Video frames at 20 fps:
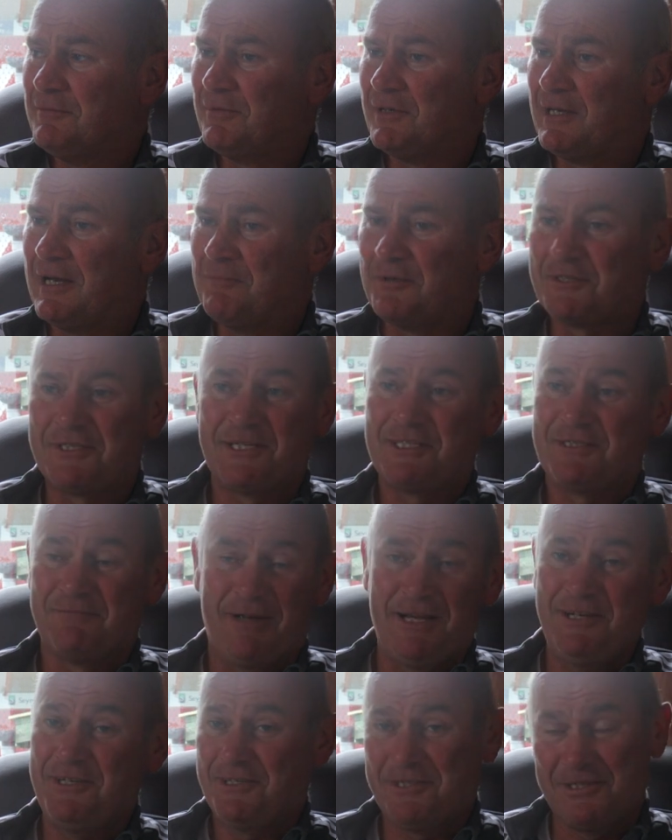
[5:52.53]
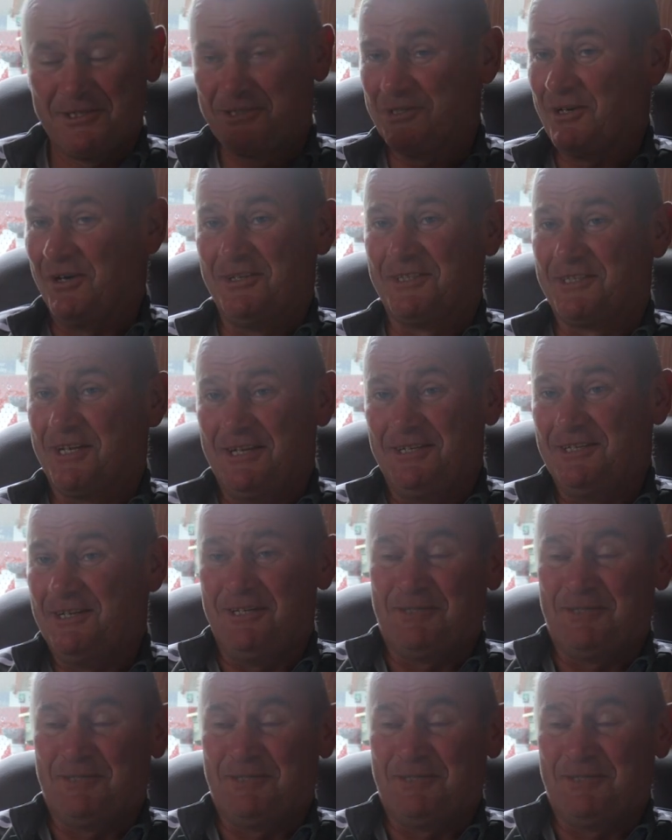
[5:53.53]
but she doesn't mind, she just joins in